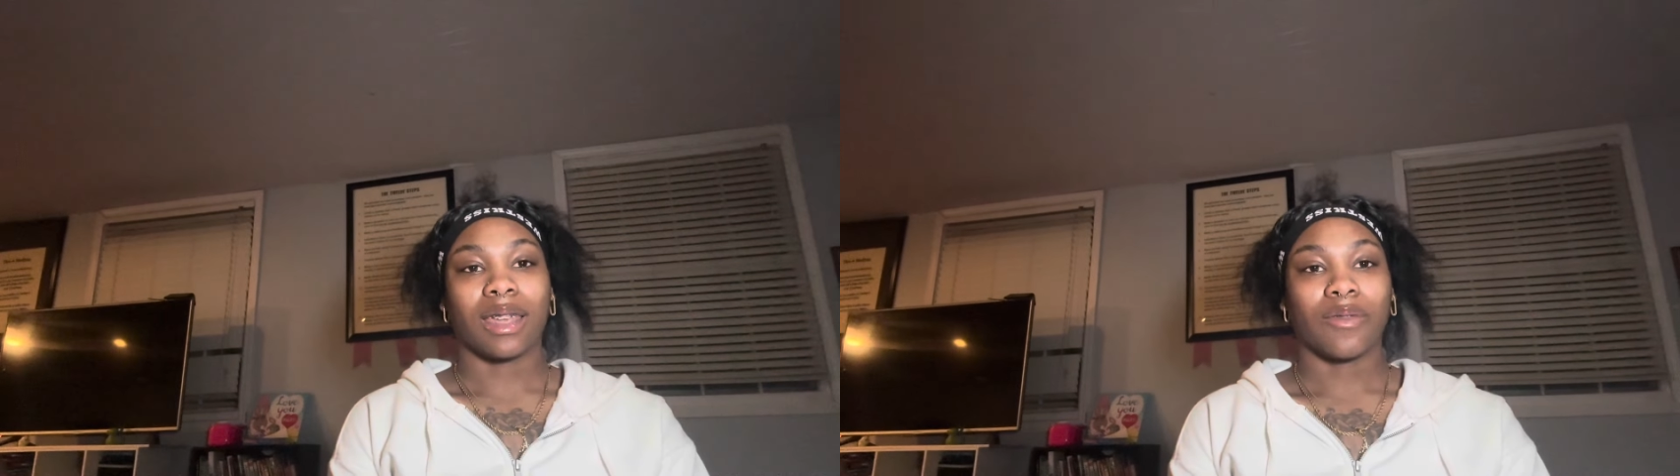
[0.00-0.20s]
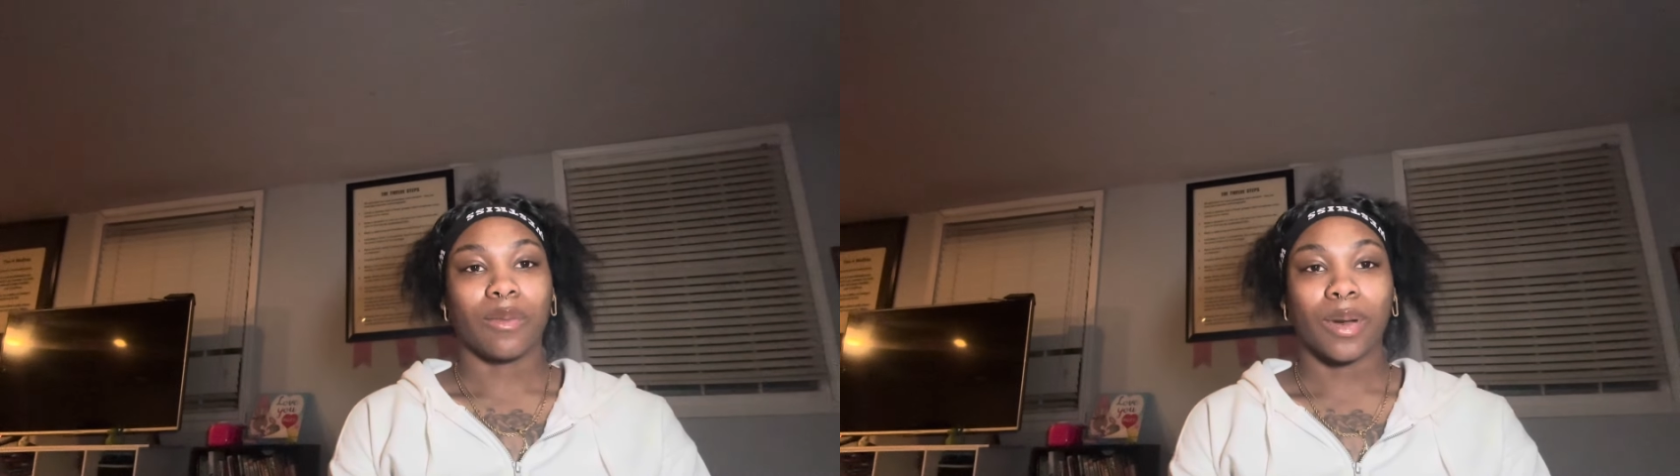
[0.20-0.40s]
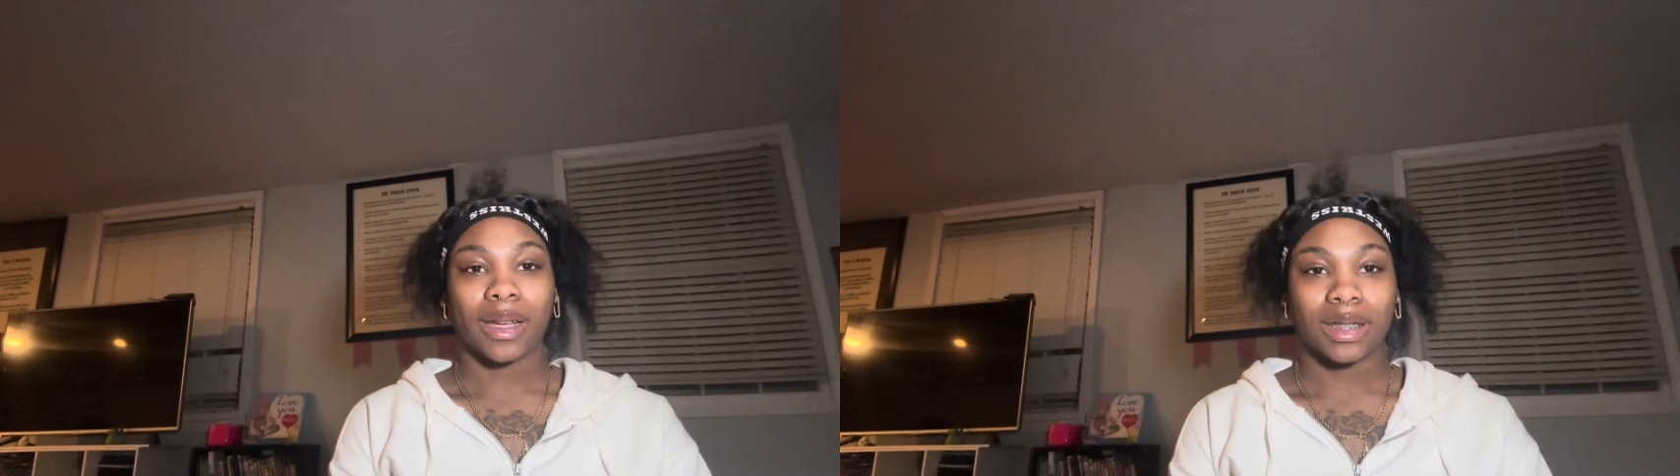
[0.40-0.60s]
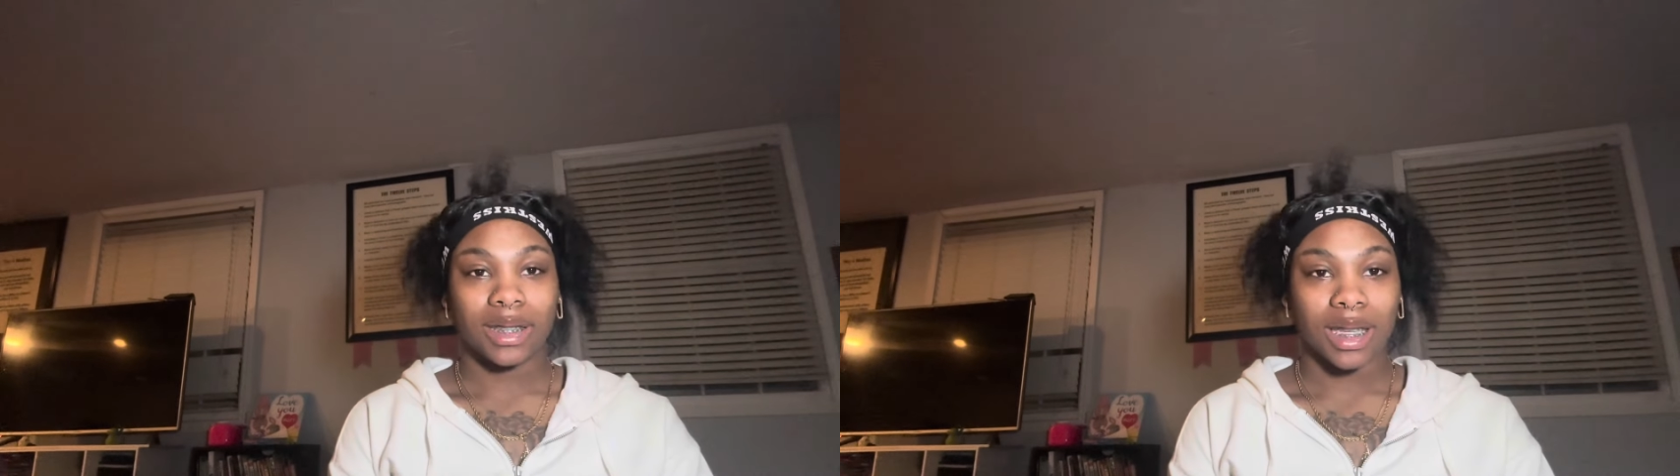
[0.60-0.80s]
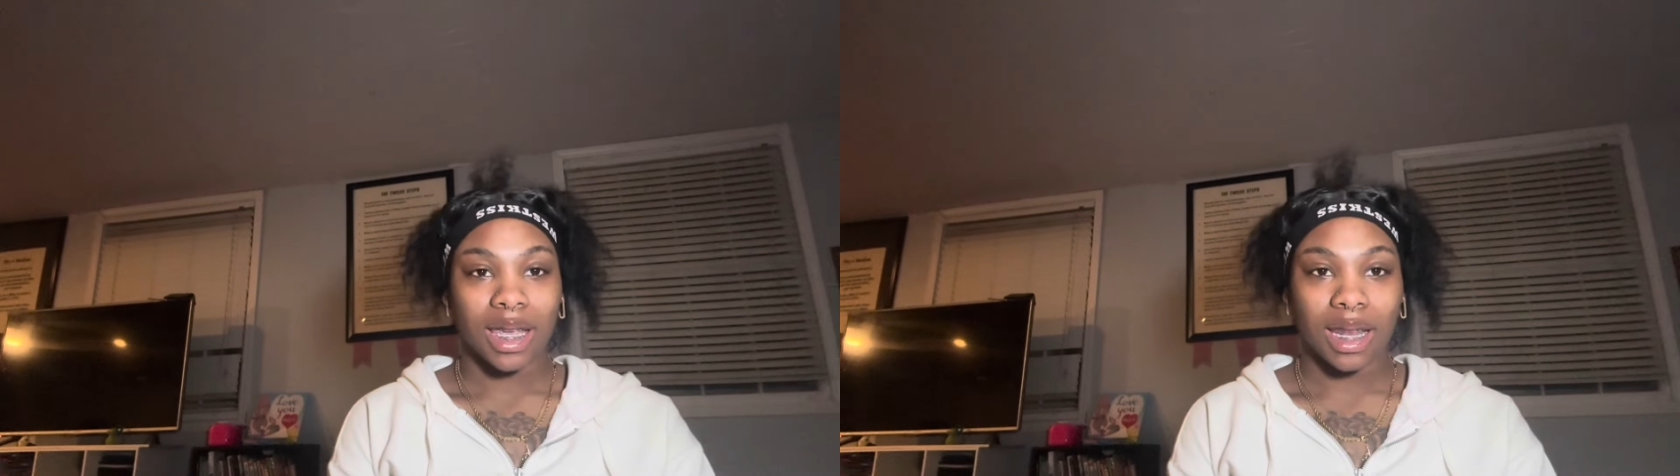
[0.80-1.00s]
if you're
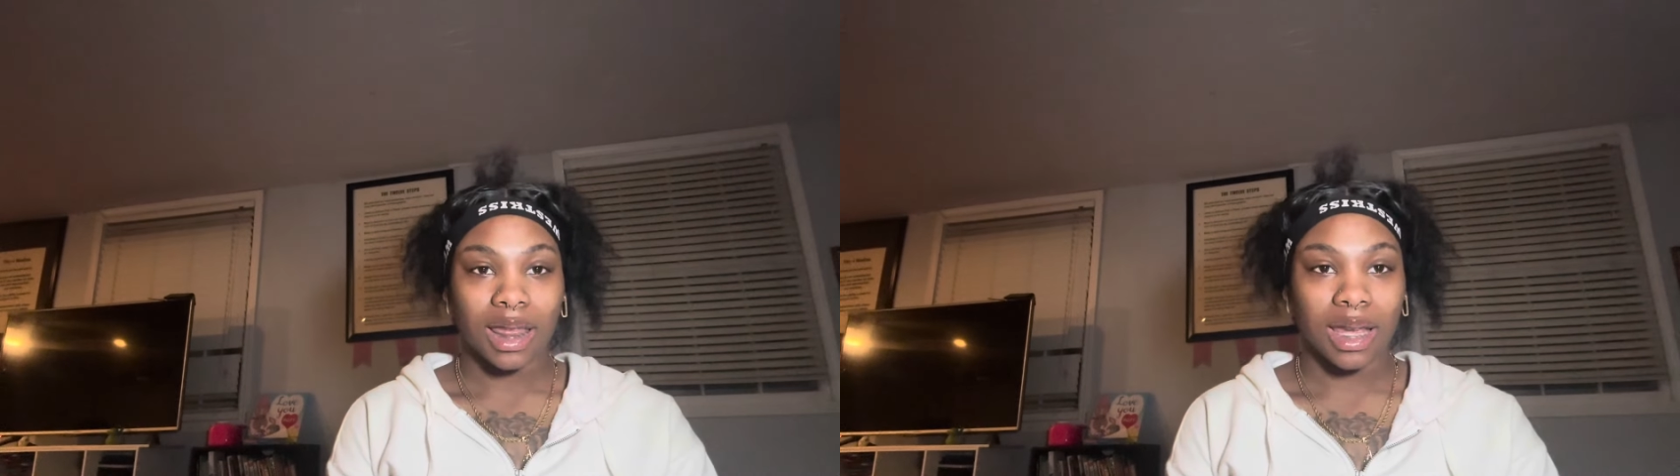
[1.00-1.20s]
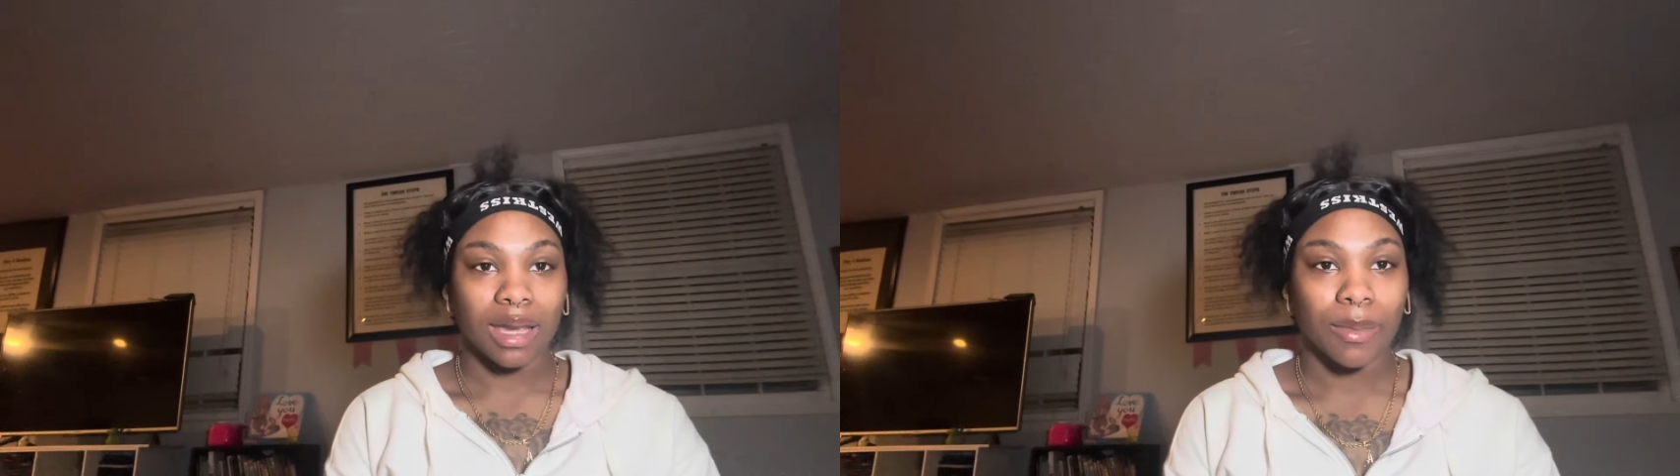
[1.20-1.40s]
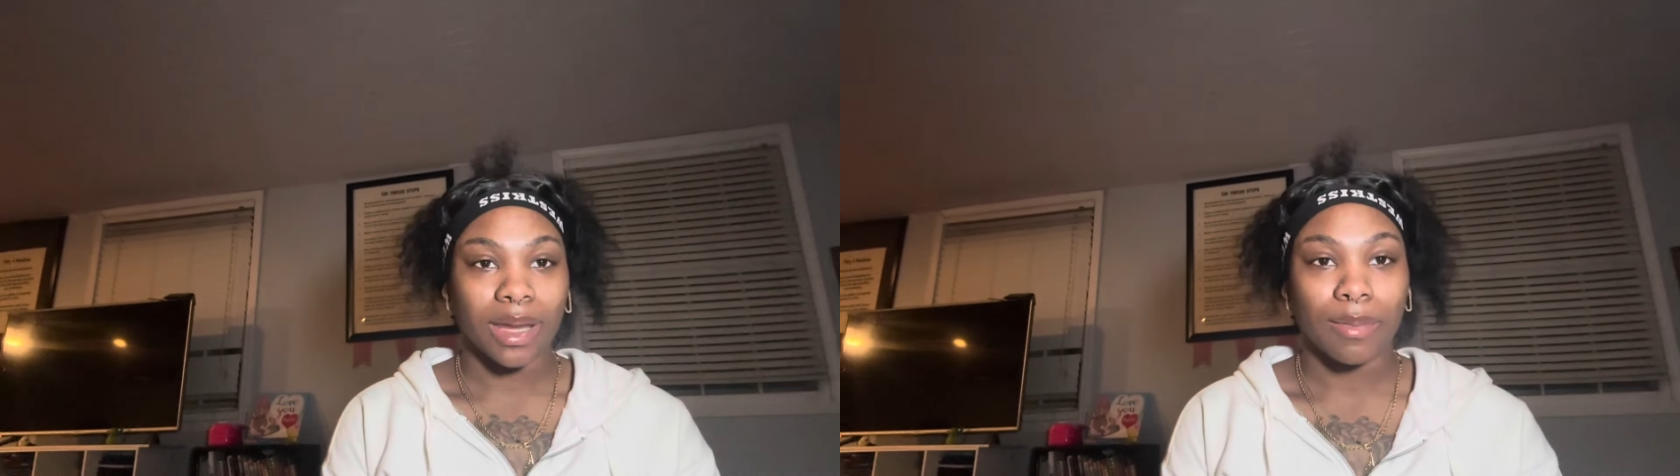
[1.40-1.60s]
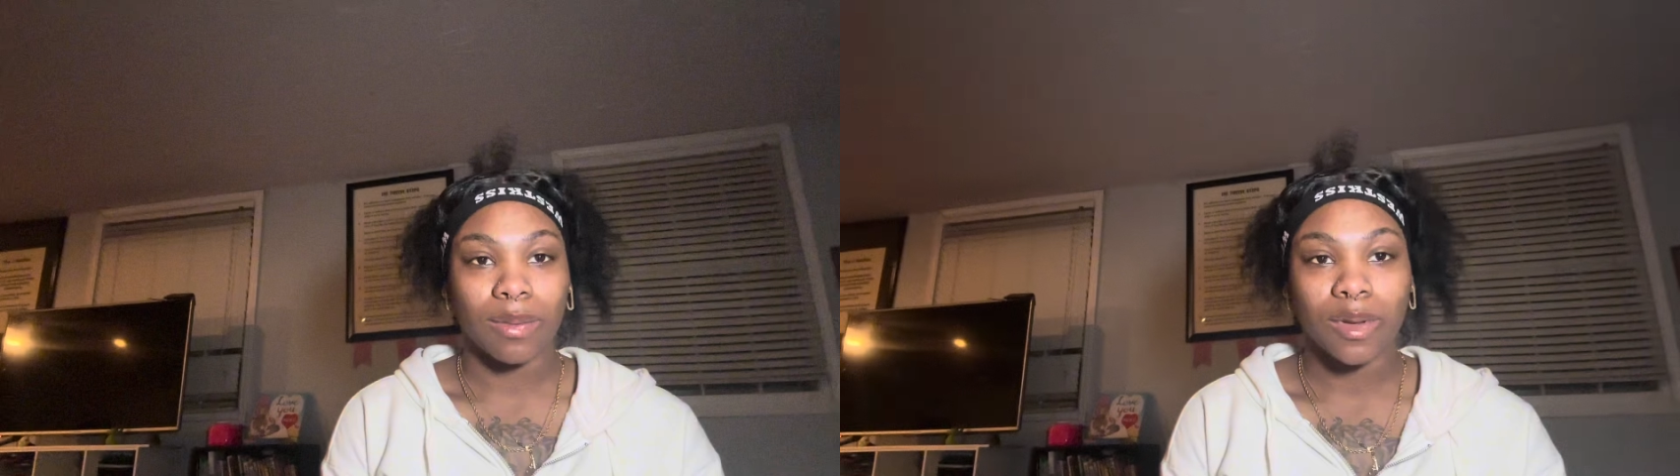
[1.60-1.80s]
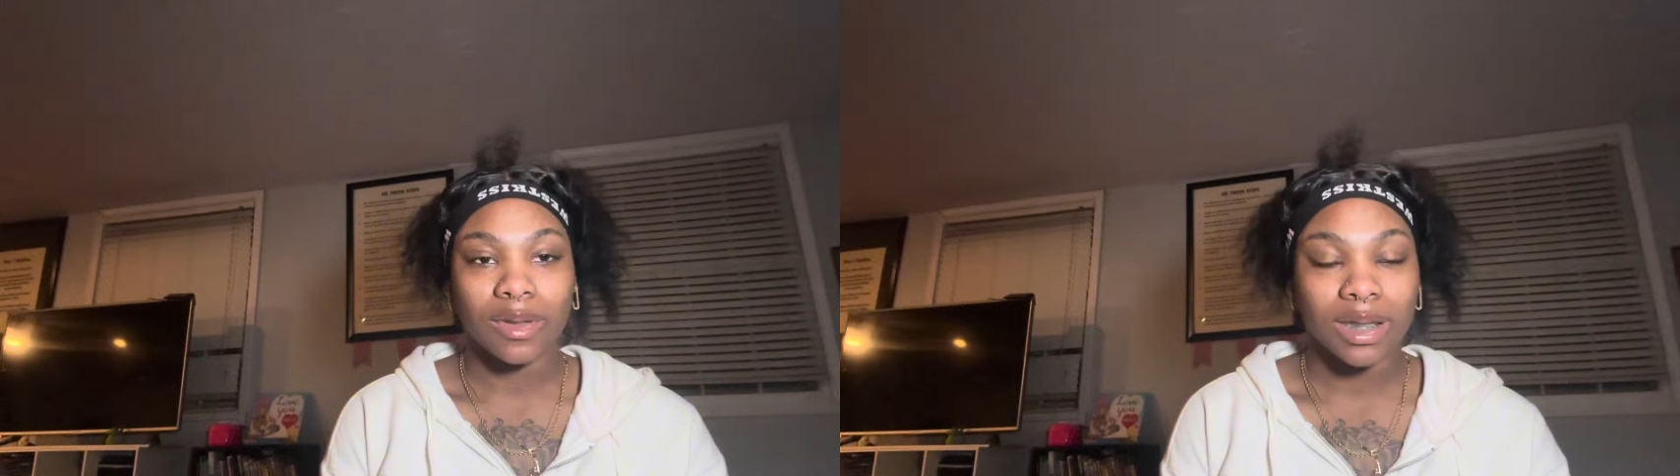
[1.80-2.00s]
practicing anything, may that be
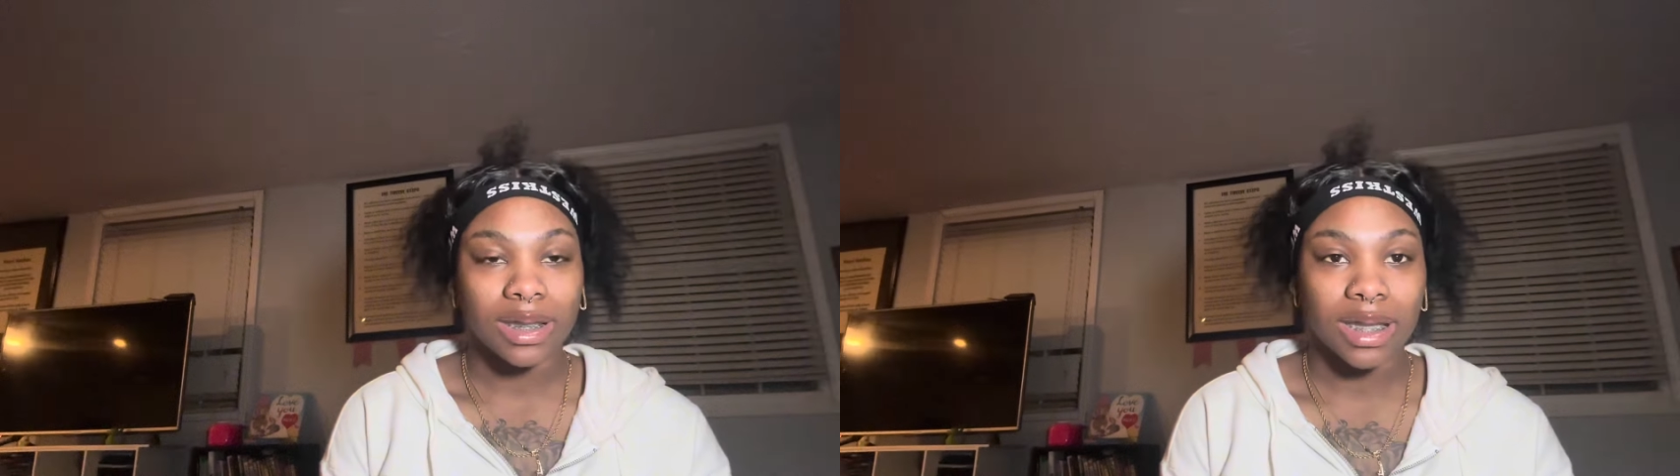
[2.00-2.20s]
music,